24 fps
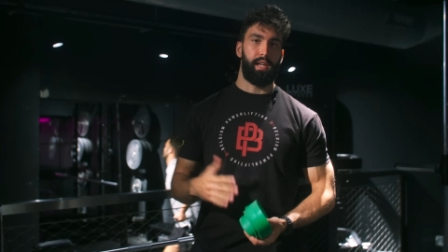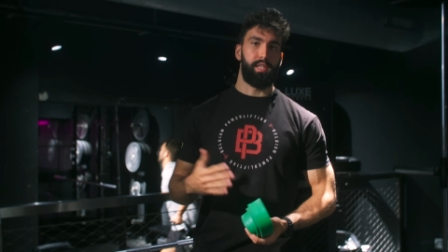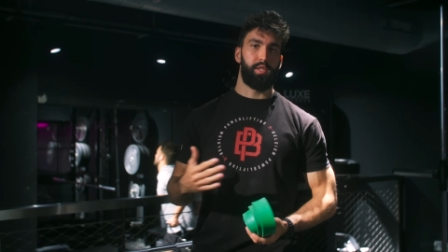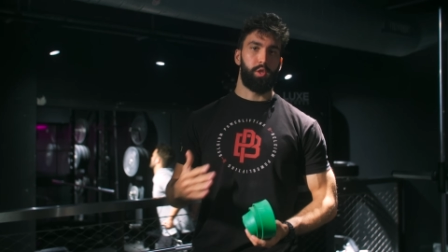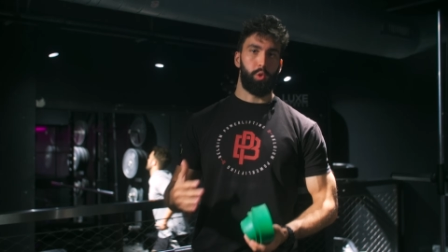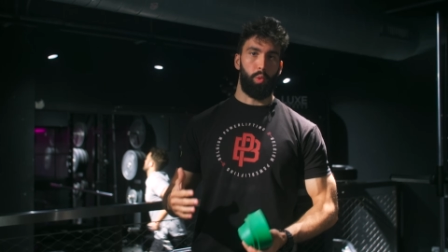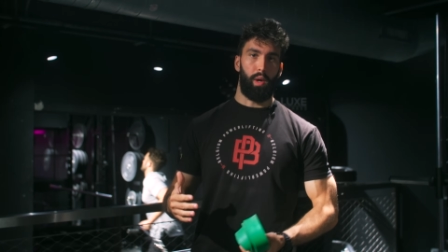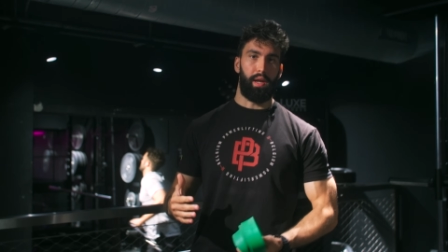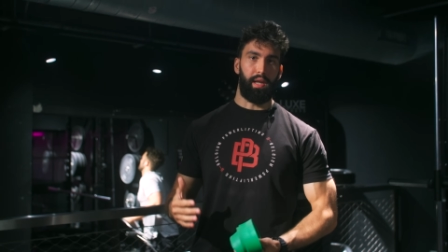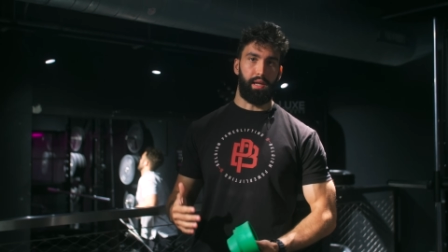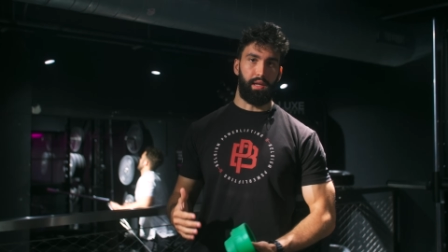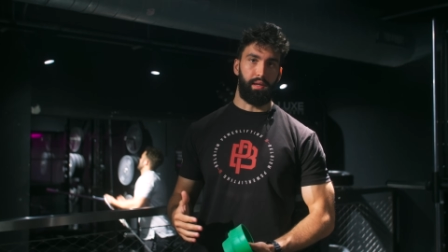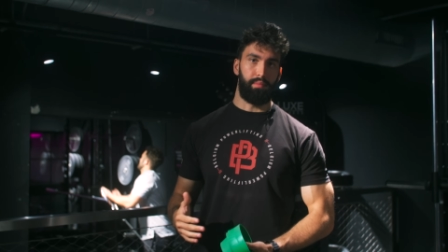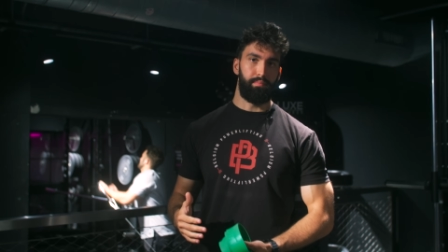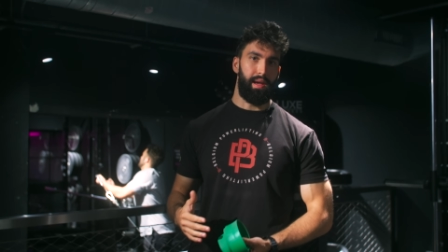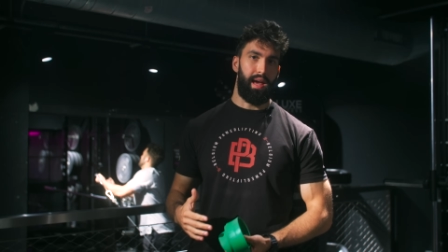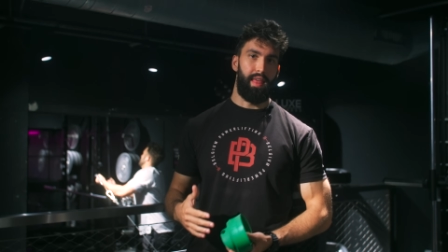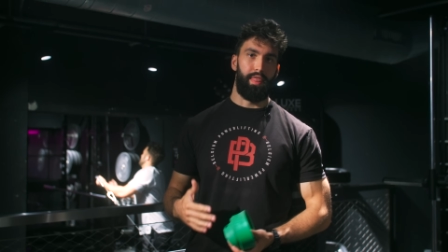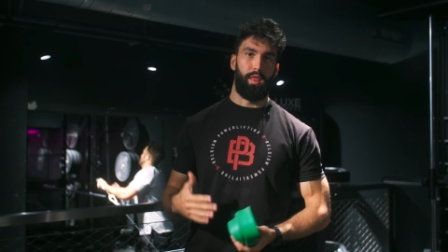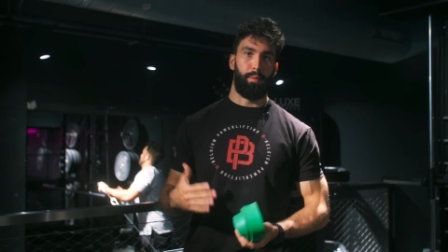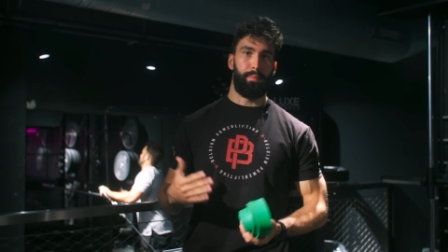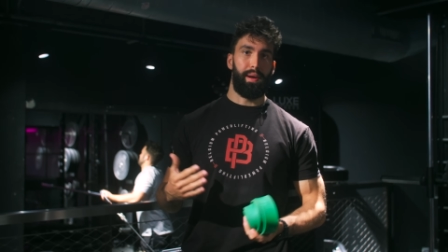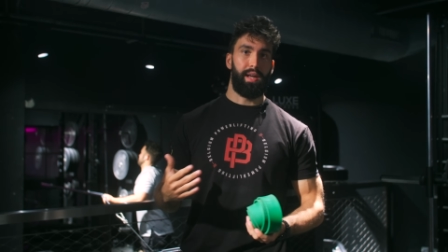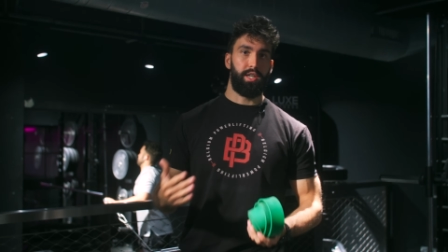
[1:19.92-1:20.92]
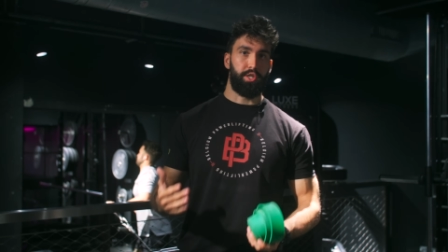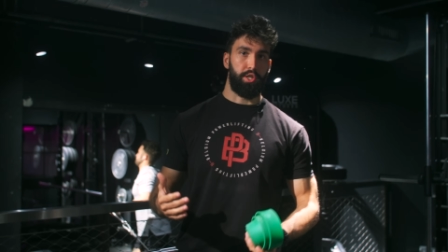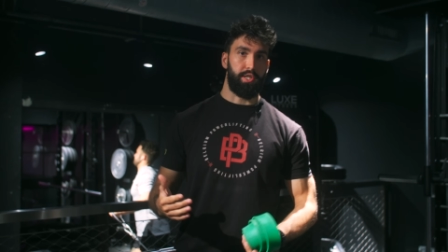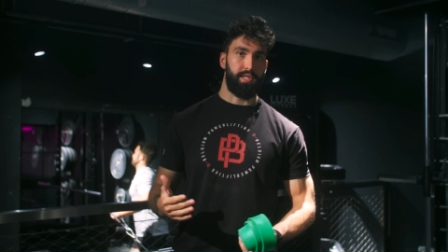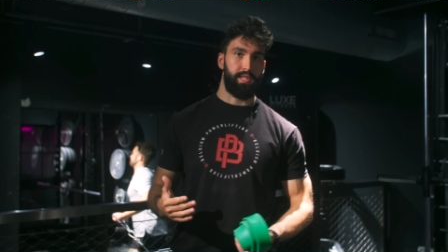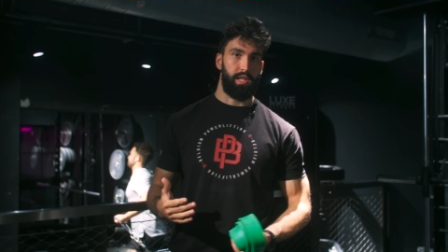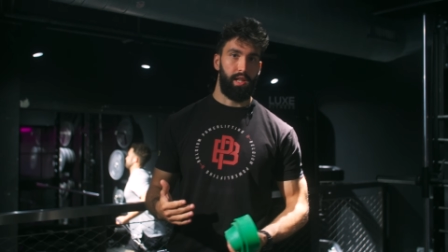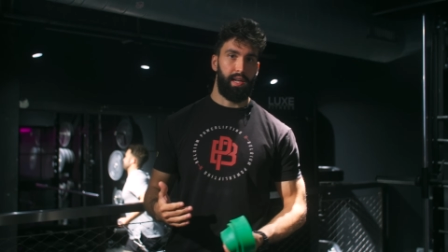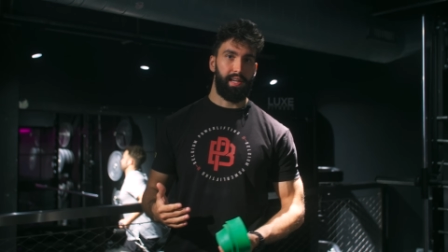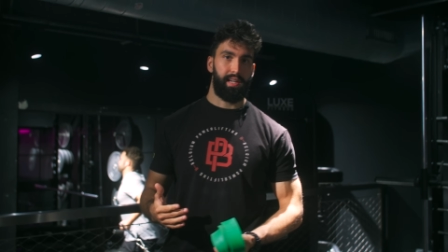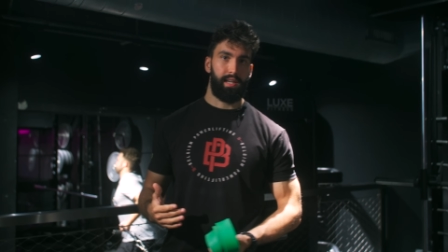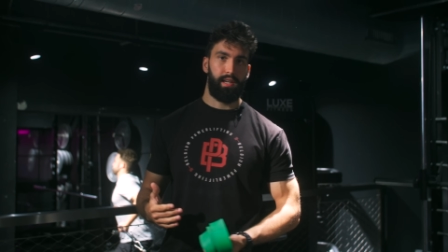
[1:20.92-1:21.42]
get sweaty and the bench is
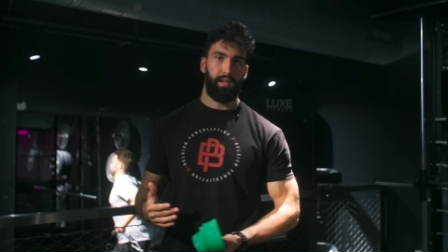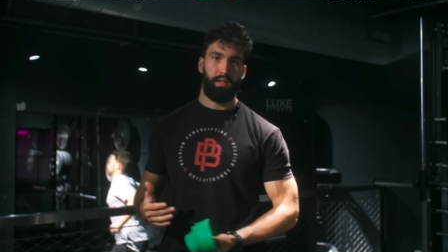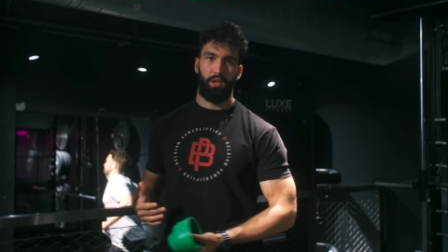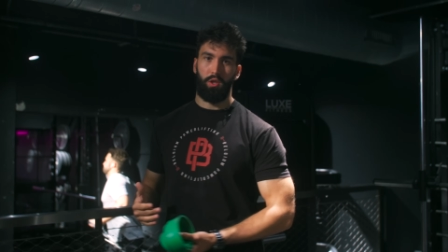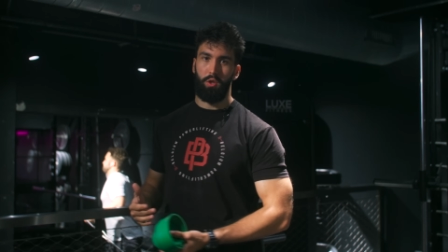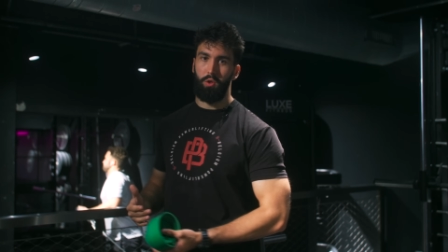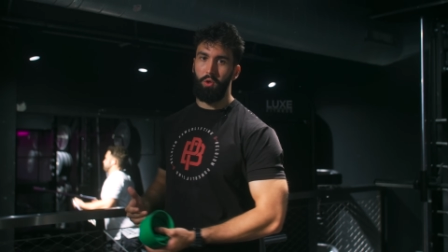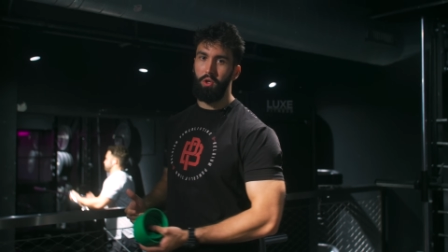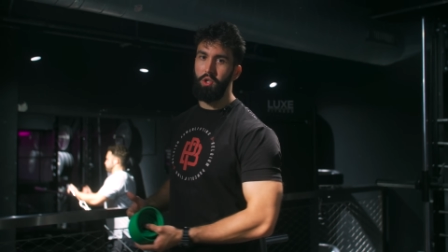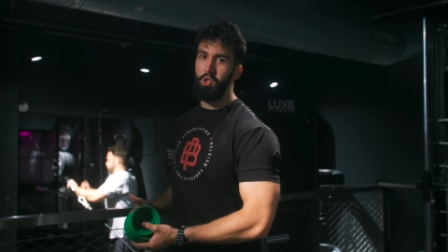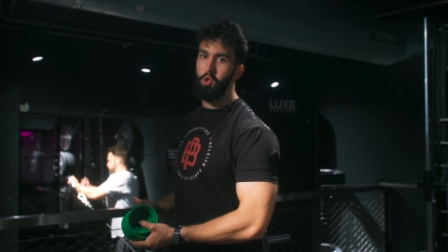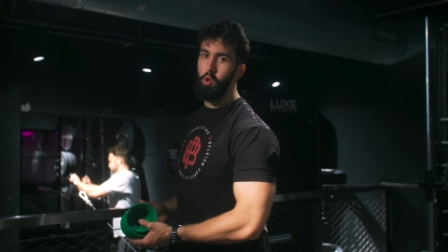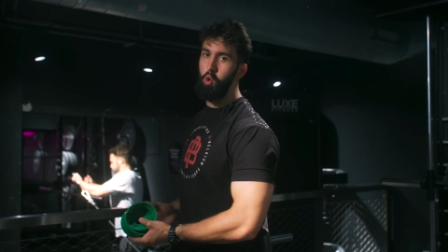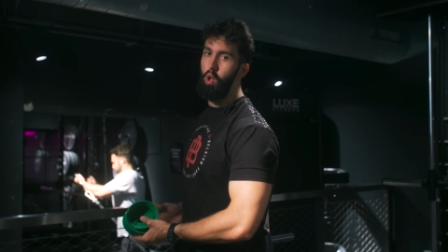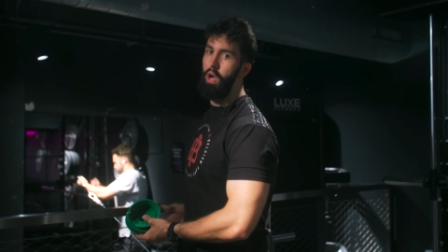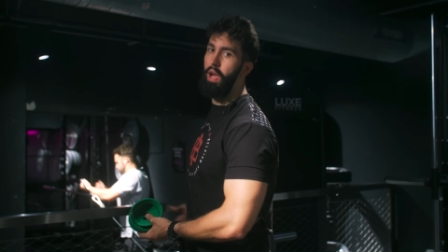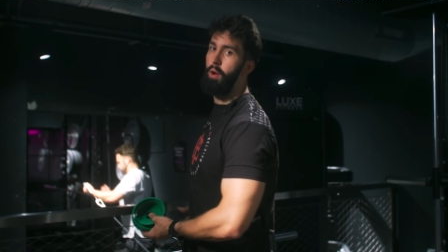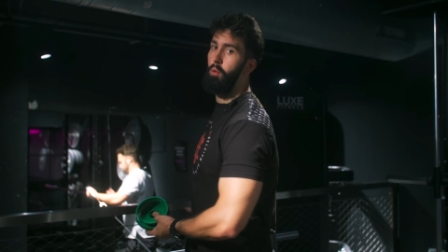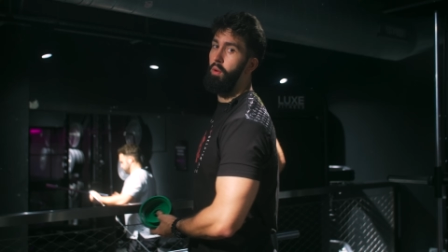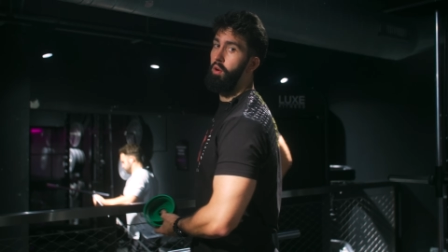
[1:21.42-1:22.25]
slick, you can try